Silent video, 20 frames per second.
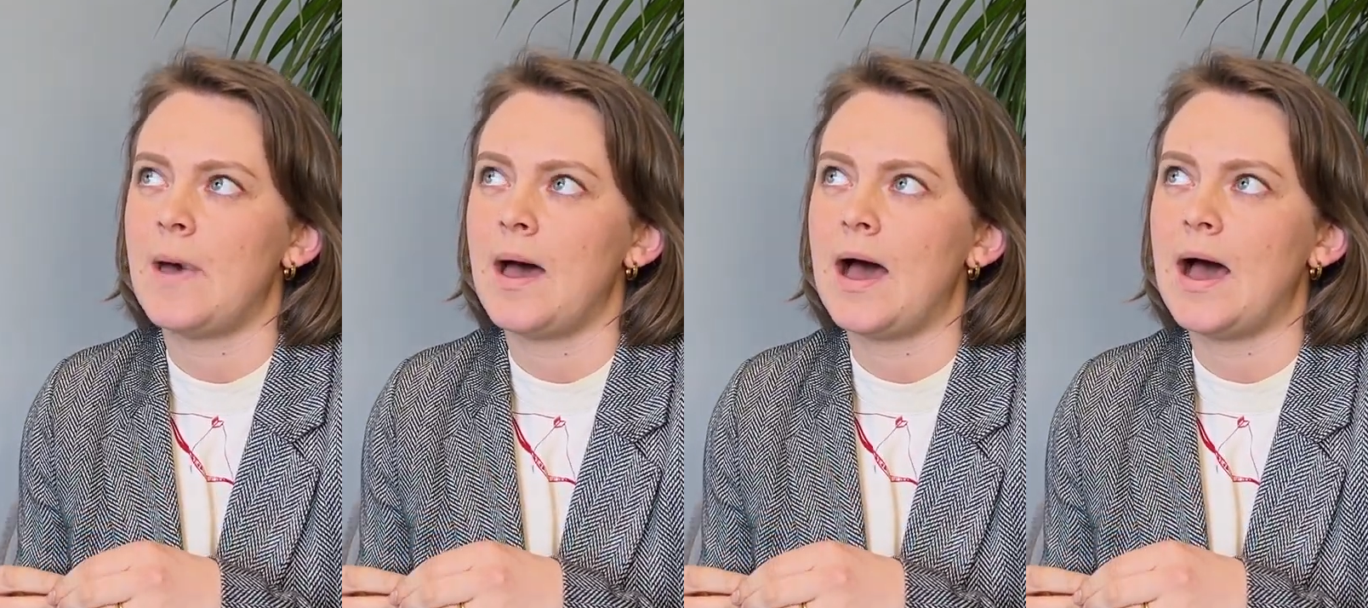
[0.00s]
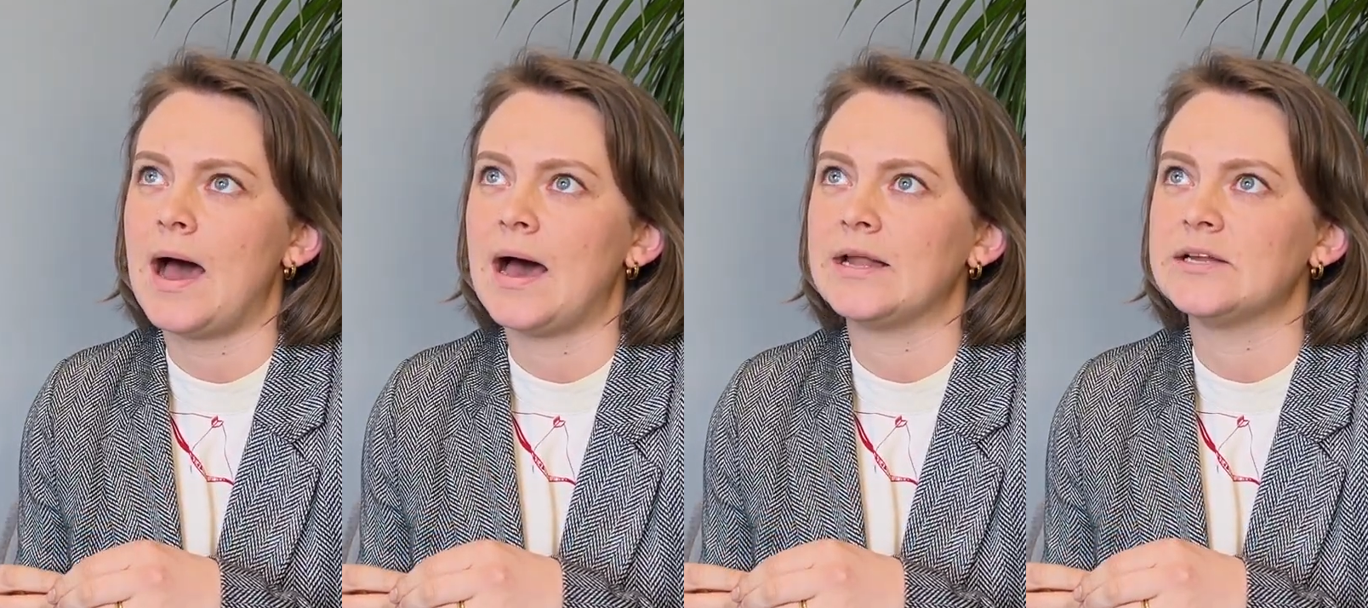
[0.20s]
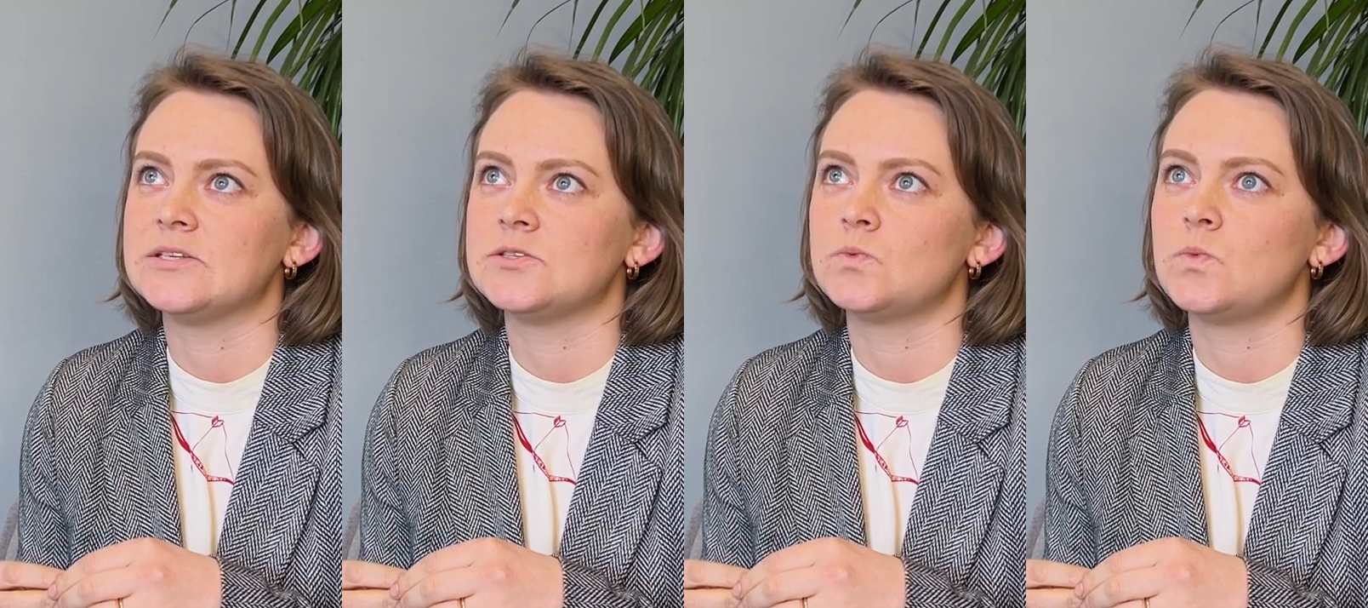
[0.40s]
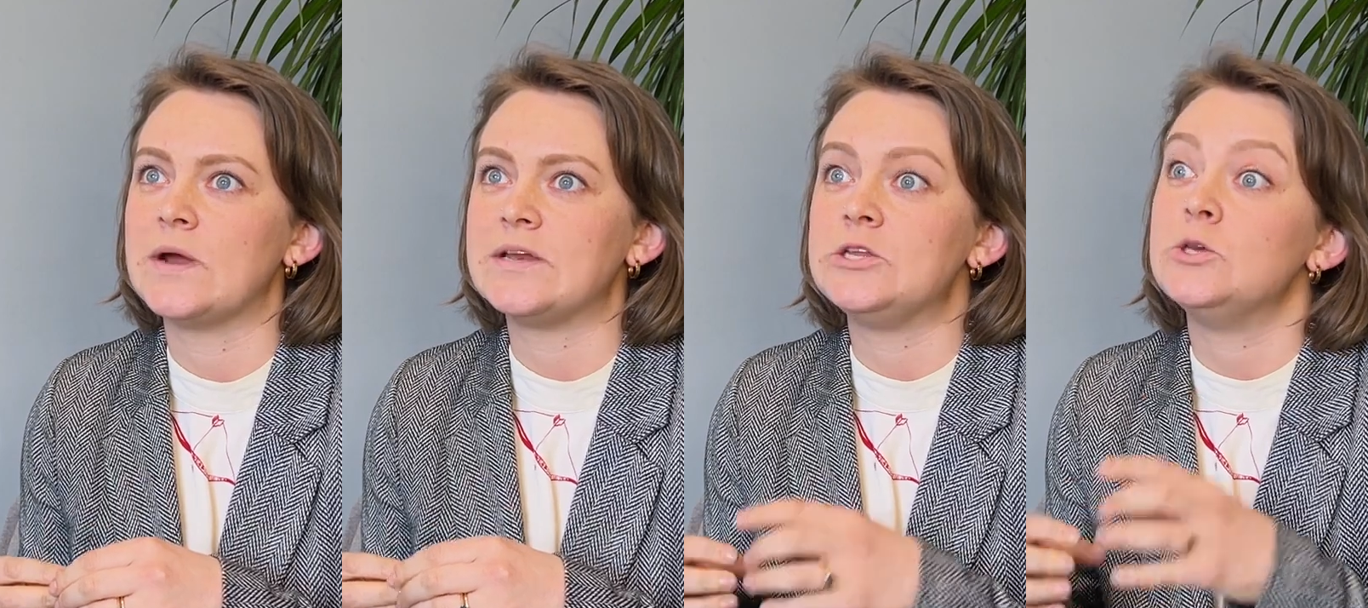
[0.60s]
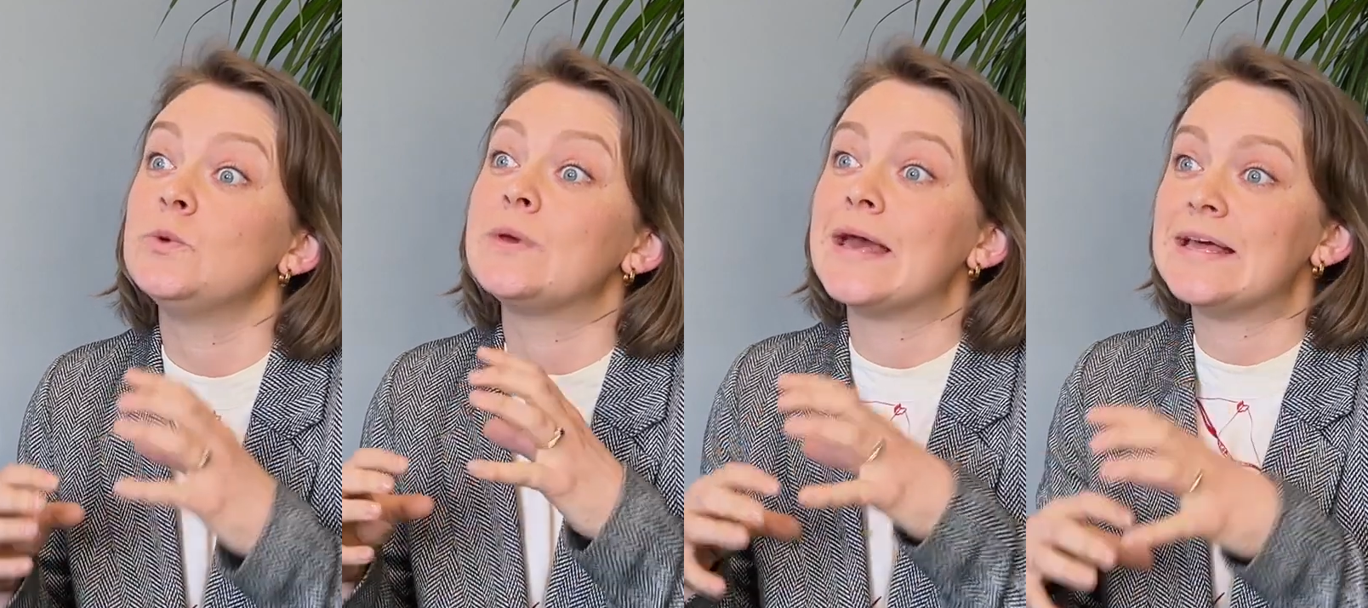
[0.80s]
And
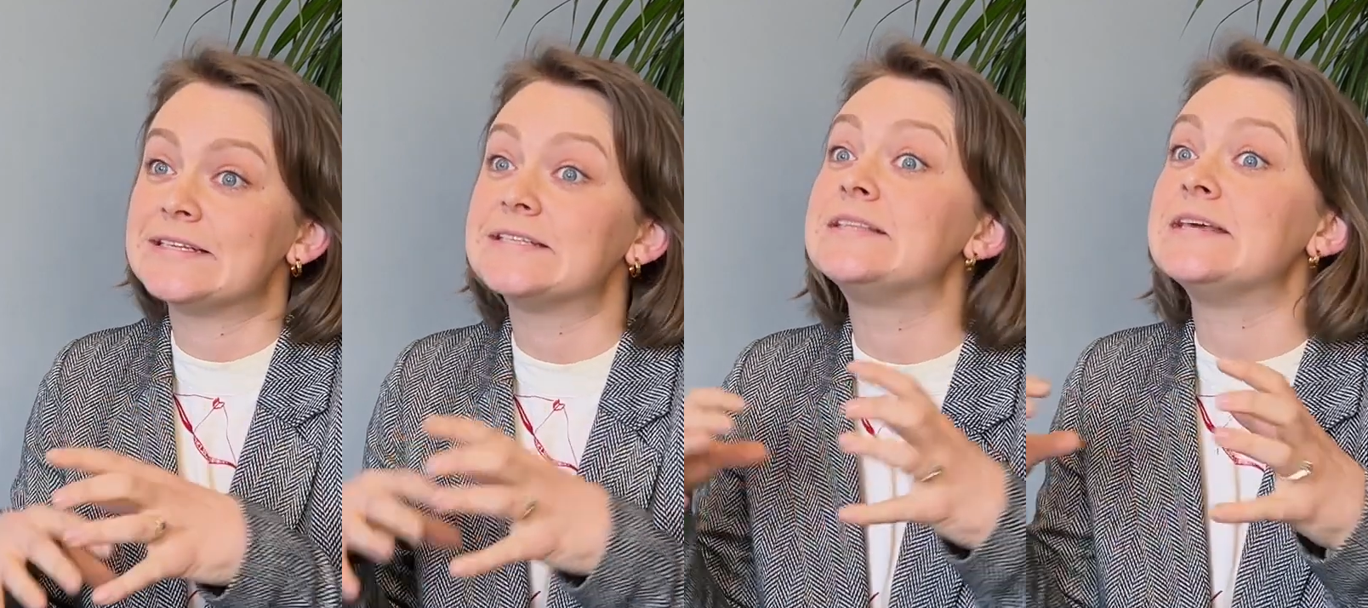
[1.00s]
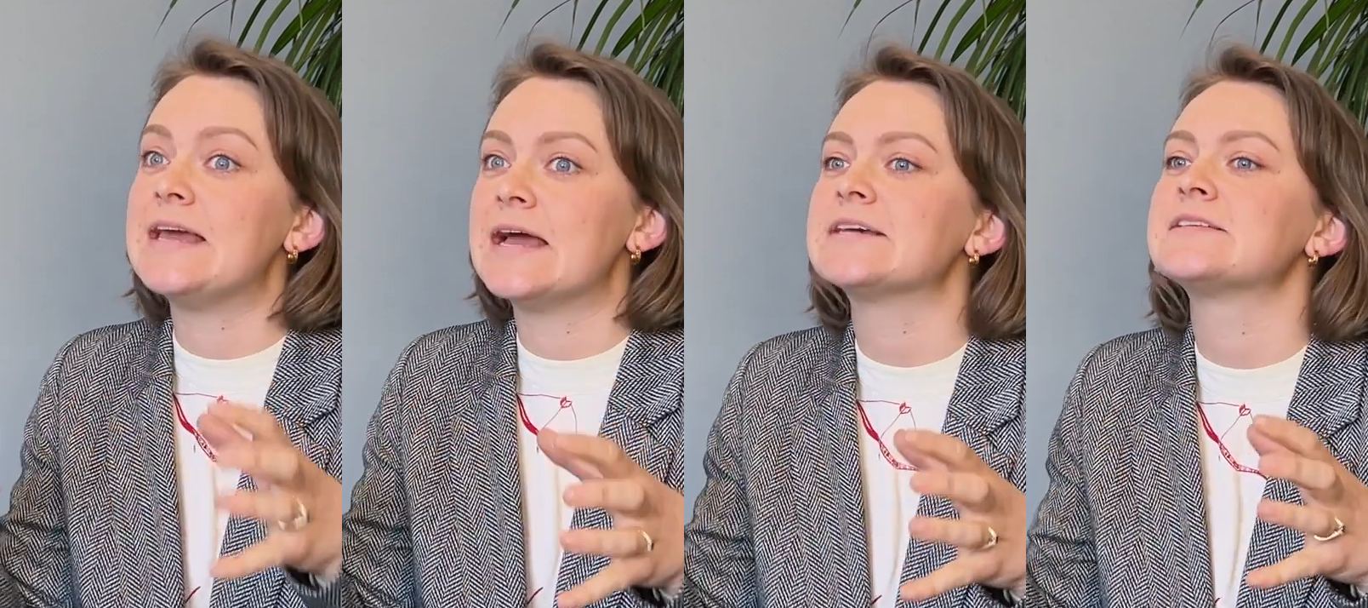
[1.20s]
when you get to the